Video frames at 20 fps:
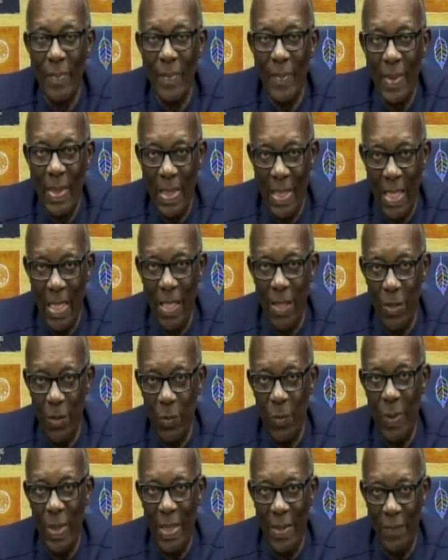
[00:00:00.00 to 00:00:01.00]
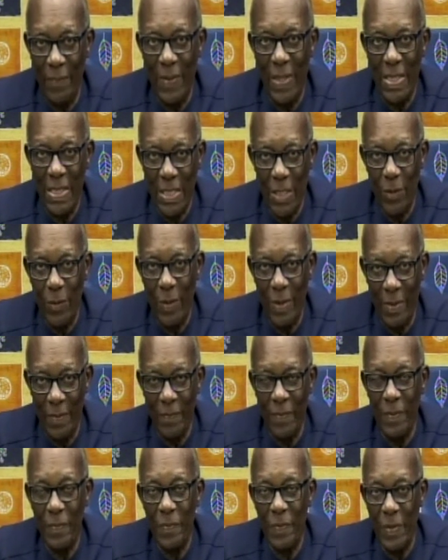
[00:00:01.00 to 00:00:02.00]
then you would have the children of
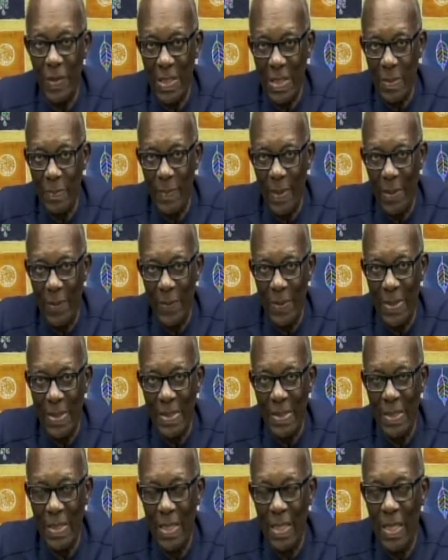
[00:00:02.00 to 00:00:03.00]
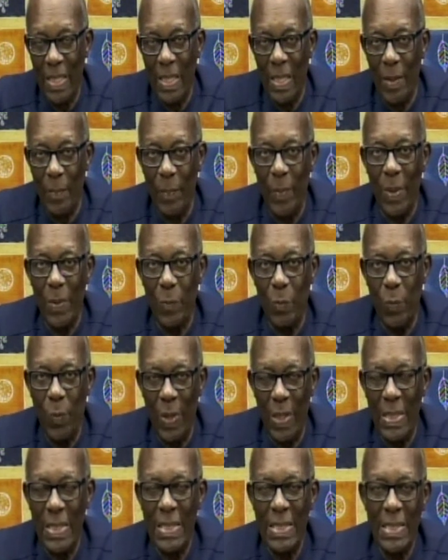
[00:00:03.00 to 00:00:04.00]
the first marriage. But
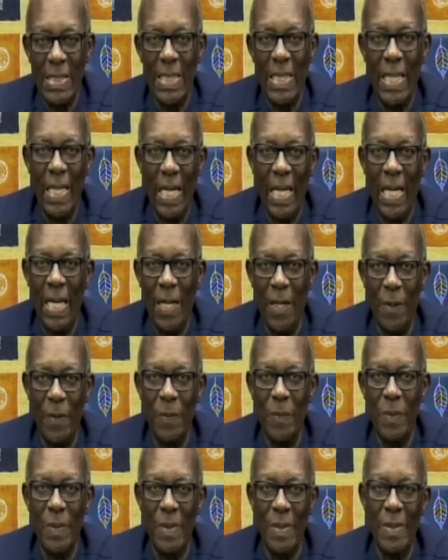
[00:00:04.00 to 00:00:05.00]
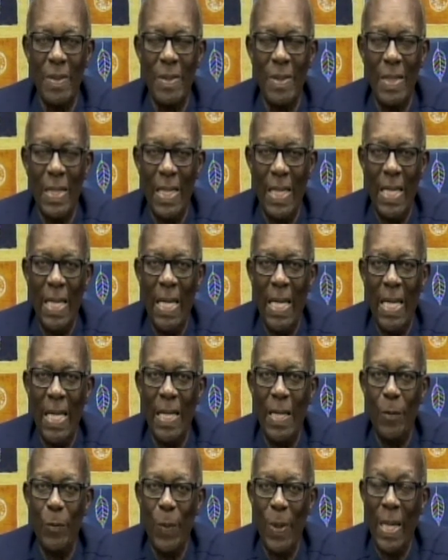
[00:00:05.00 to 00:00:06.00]
once they are
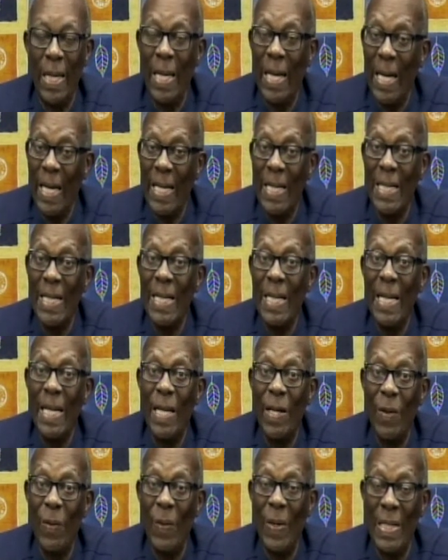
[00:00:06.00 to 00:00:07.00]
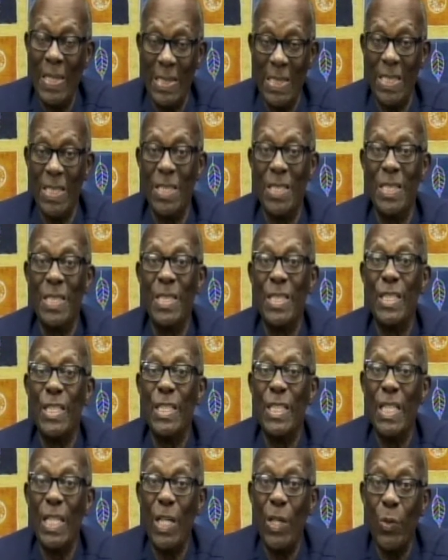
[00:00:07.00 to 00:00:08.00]
regarded in law as
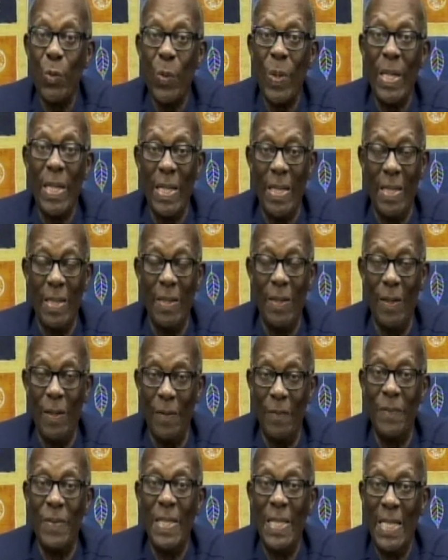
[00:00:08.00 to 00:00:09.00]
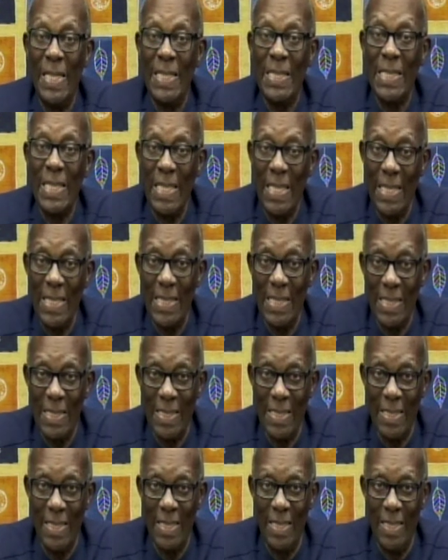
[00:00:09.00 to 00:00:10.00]
children of the deceased,
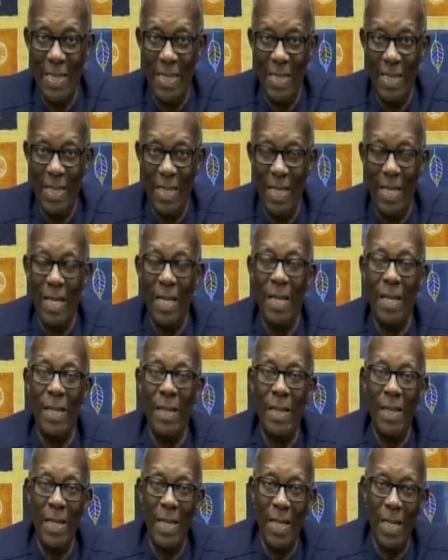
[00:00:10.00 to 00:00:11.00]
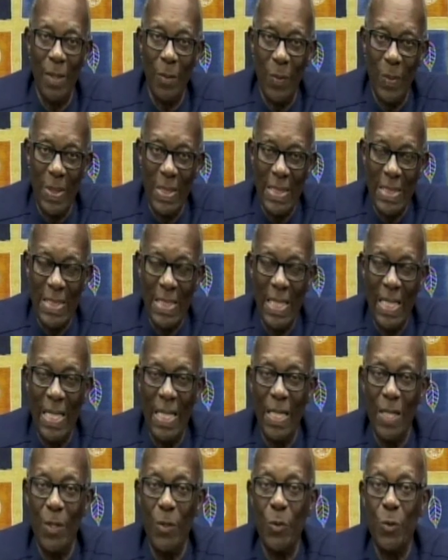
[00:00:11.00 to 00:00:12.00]
they are
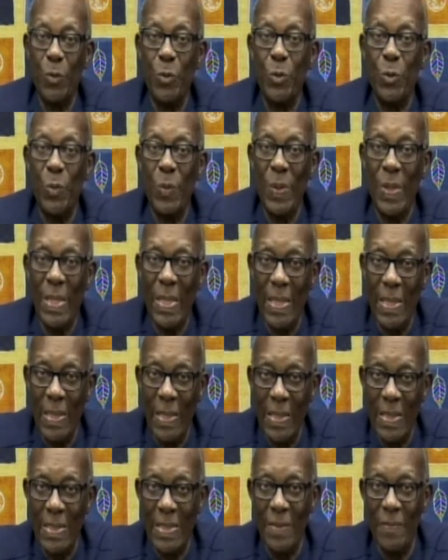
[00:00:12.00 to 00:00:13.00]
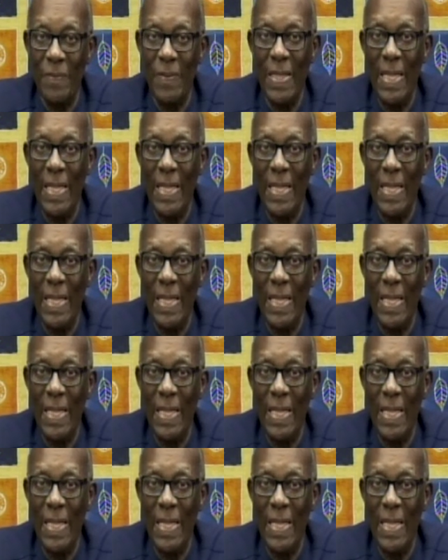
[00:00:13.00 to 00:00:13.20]
entitled to 2/3 of the